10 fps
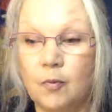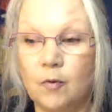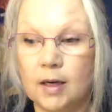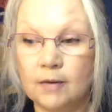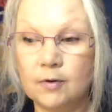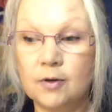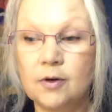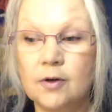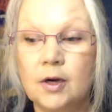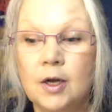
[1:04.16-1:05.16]

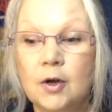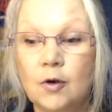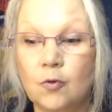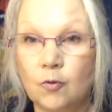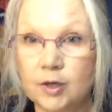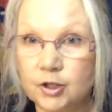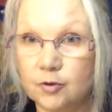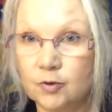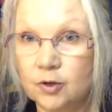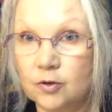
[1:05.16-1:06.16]
whatever
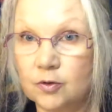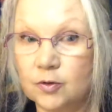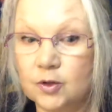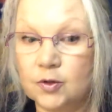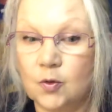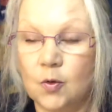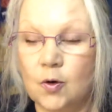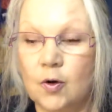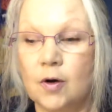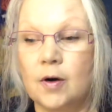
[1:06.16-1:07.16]
rituals
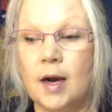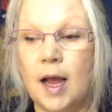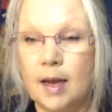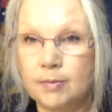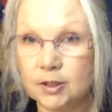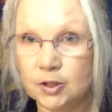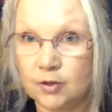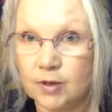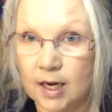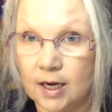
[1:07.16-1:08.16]
or habits you
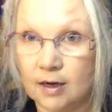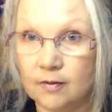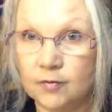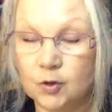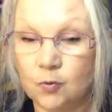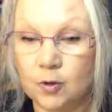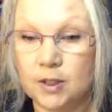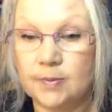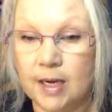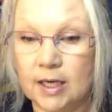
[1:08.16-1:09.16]
have
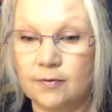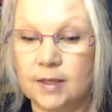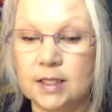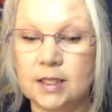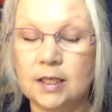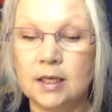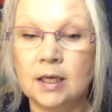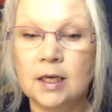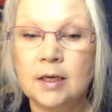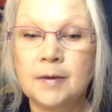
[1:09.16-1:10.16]
towards manifesting.
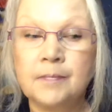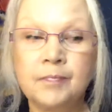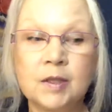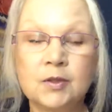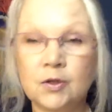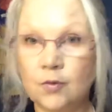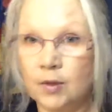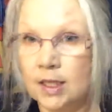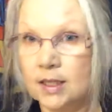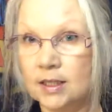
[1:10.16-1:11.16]
So when
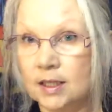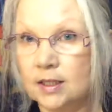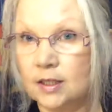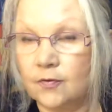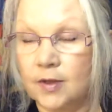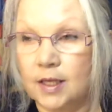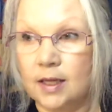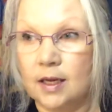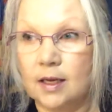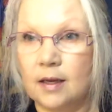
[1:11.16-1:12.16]
I say stuff like
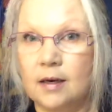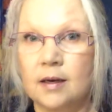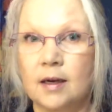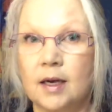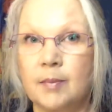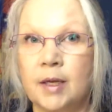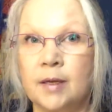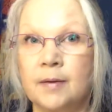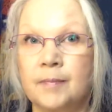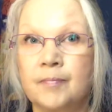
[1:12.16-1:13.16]
that, like, I
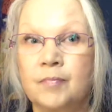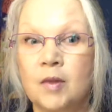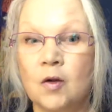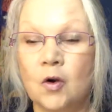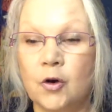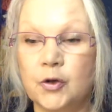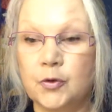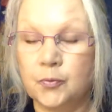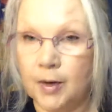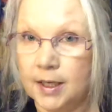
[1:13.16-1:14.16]
mean, are you
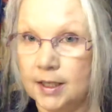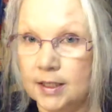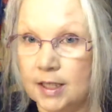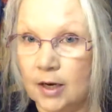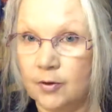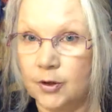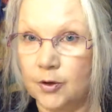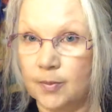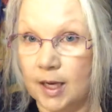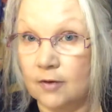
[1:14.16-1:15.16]
writing down your
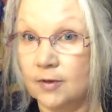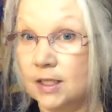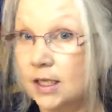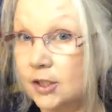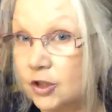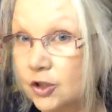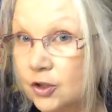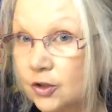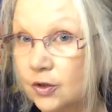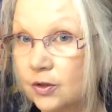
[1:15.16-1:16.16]
manifestation
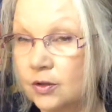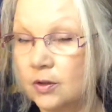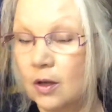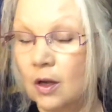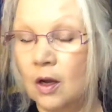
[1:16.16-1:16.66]
journal?